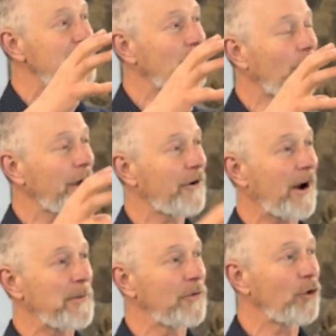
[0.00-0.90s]

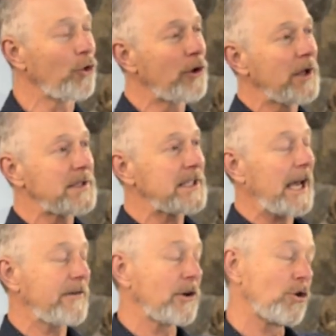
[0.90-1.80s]
diagram of who gets
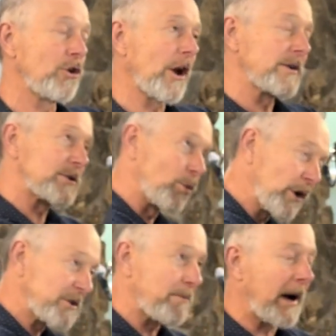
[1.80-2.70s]
saved and who goes to
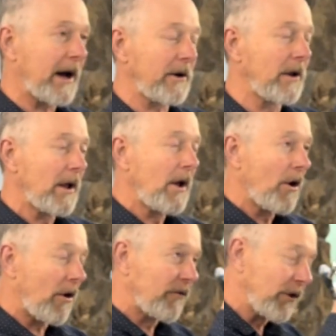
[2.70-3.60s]
which part
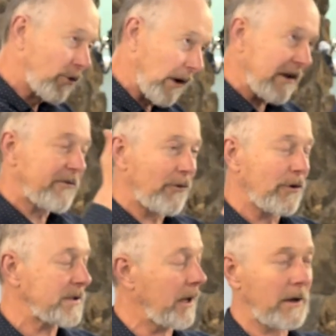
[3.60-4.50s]
of the grave
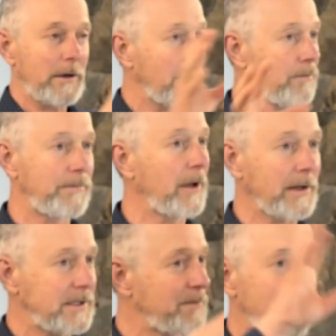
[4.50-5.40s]
first. And yeah,
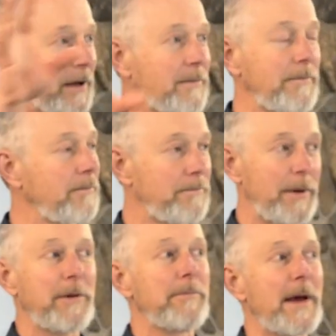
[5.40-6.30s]
it's this big,
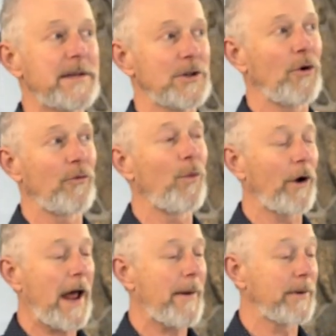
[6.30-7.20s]
big mess of
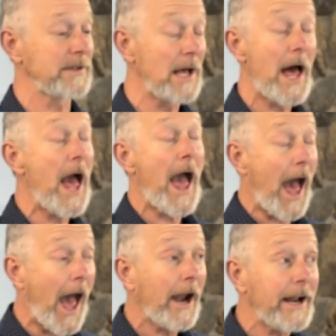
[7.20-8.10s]
what happens.
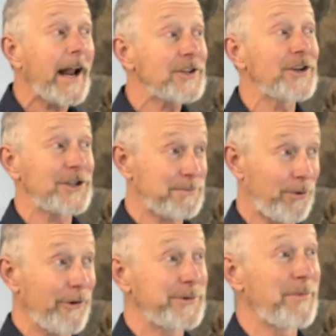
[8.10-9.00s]
And it actually just
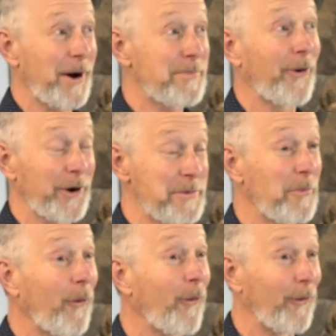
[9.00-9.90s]
proves my point
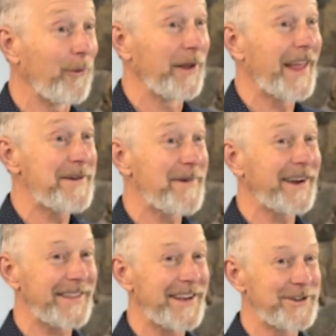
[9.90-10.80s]
more when they
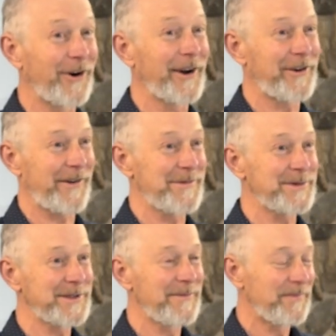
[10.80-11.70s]
make their
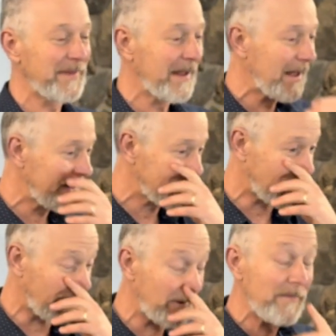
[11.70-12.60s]
diagrams.
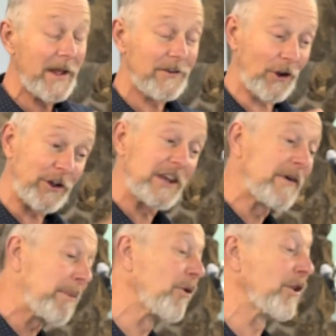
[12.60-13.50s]
So don't give
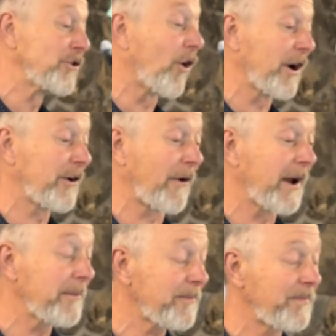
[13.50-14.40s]
up on the
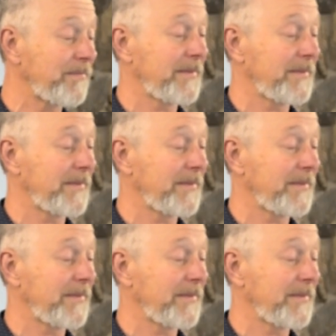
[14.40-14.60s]
diagram.